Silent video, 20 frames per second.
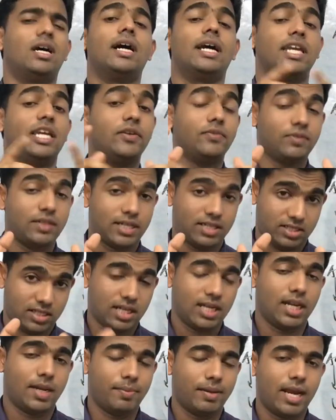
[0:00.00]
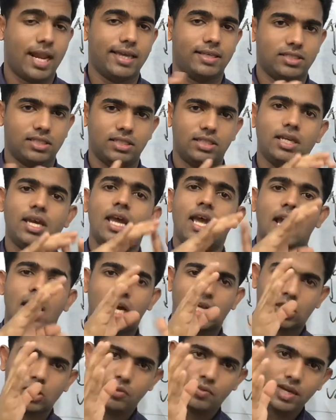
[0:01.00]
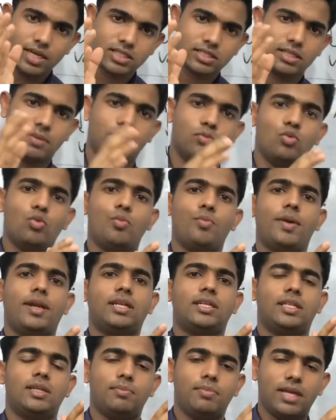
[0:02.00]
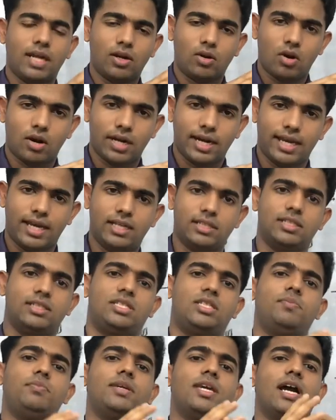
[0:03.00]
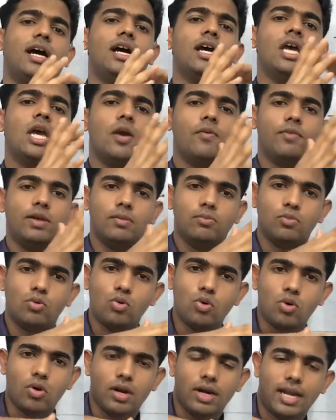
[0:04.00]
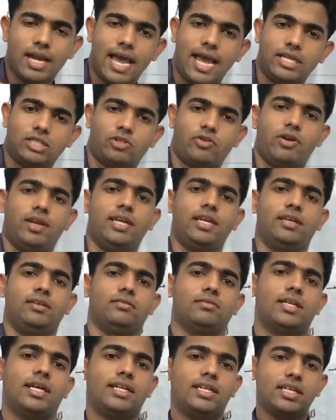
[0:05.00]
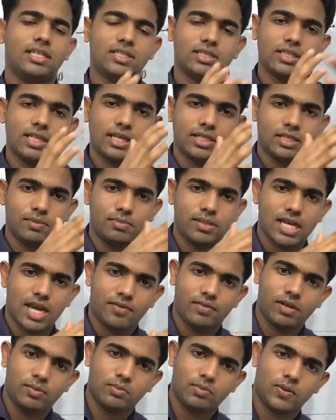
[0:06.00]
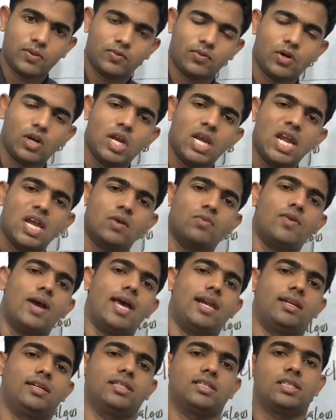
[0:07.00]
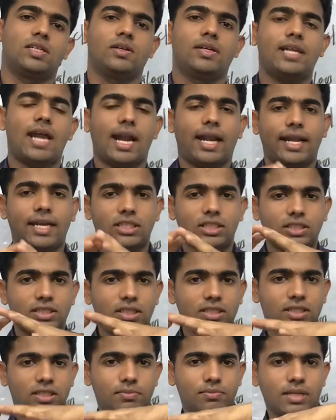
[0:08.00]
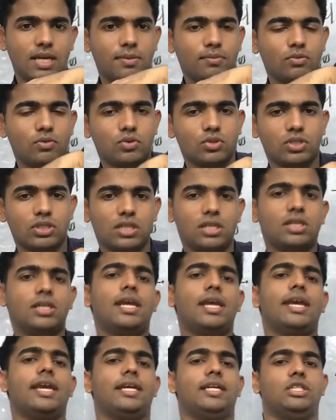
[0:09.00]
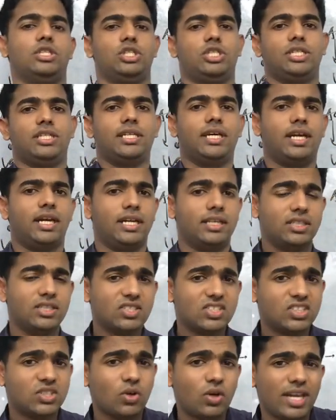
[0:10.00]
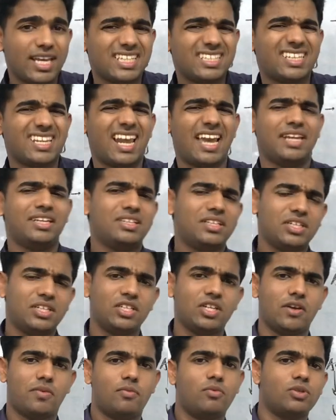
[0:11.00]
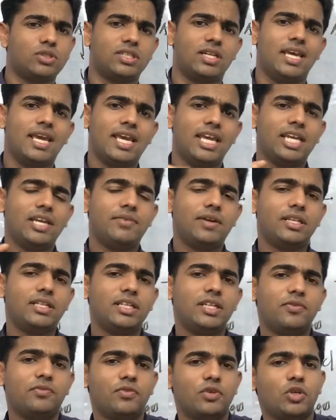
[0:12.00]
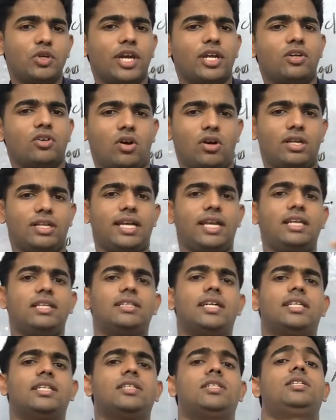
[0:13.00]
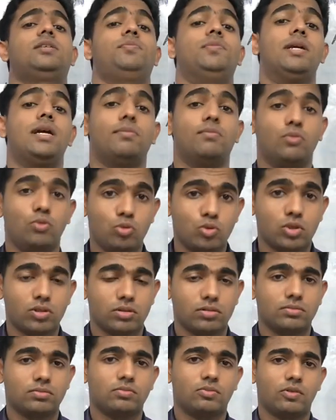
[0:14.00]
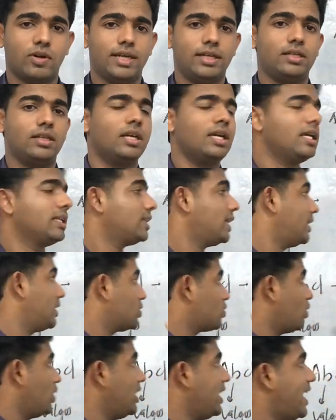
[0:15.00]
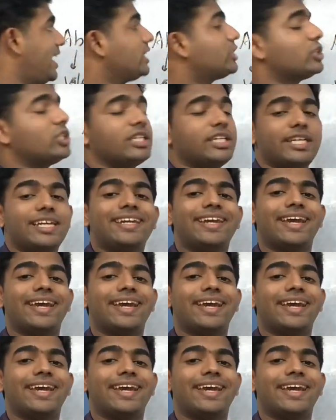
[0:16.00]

if there is a ligament laxity, otherwise the movement tibial condyle, the tibia will move laterally, that is the tibia will move for valgus. In adduction the tibia moves interiorly. This is only a slight degree of motion, even if you cannot tell that the tibia moves. right? That is only 8 degree in